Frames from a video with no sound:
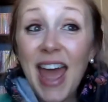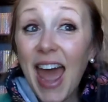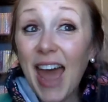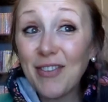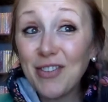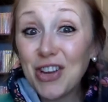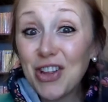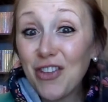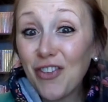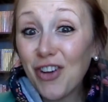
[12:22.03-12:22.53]

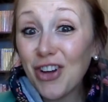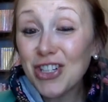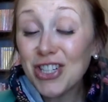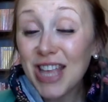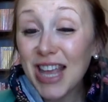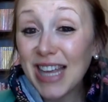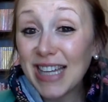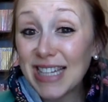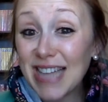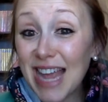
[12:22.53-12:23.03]
After the
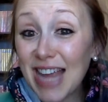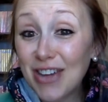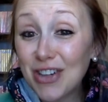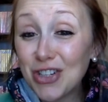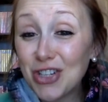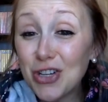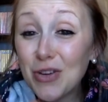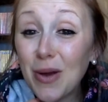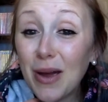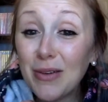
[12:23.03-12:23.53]
first like day or
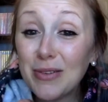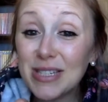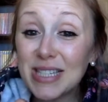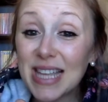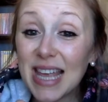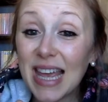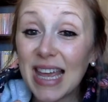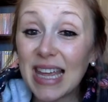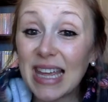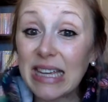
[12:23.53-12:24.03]
two, I
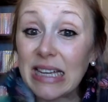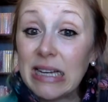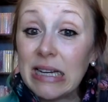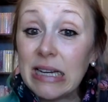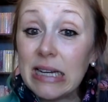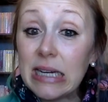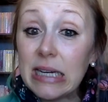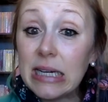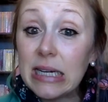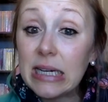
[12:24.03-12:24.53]
was like,
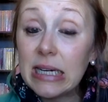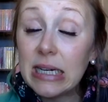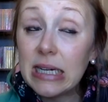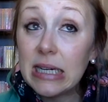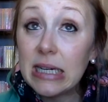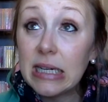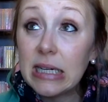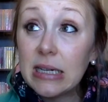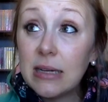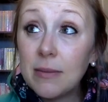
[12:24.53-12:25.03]

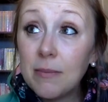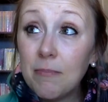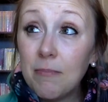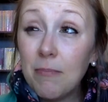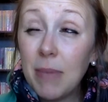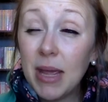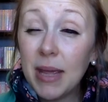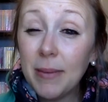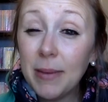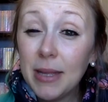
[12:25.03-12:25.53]

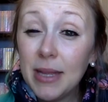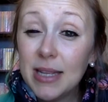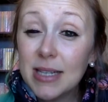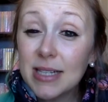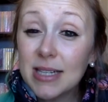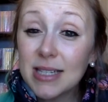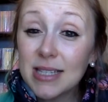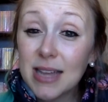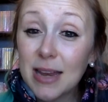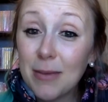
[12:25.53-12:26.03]
maybe
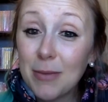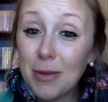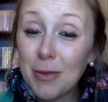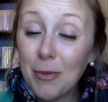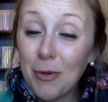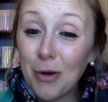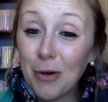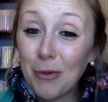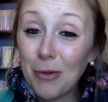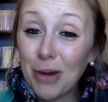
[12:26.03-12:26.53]
this is going to be
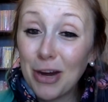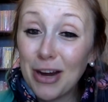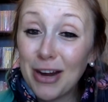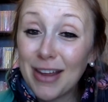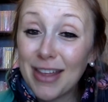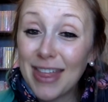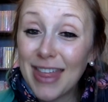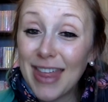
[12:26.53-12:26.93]
more work